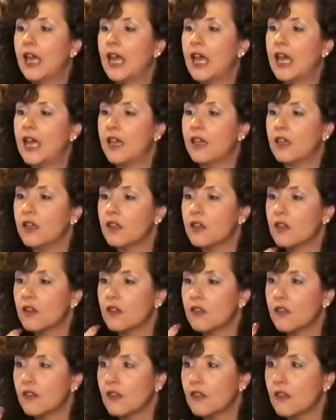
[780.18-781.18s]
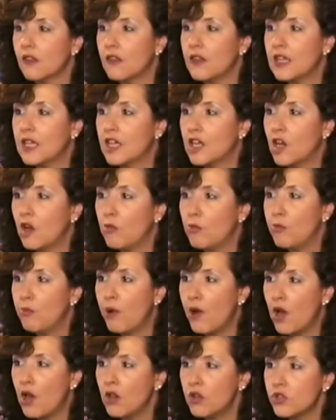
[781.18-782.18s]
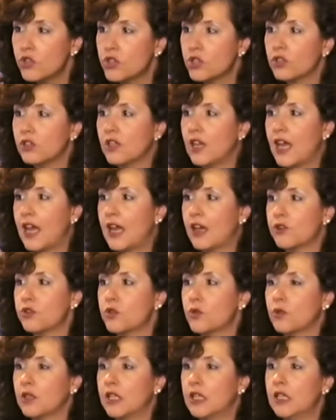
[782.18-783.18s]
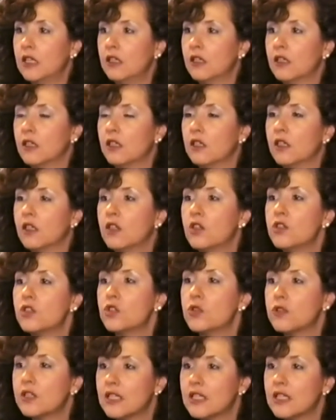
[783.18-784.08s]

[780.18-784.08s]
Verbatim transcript: and the compulsion actually to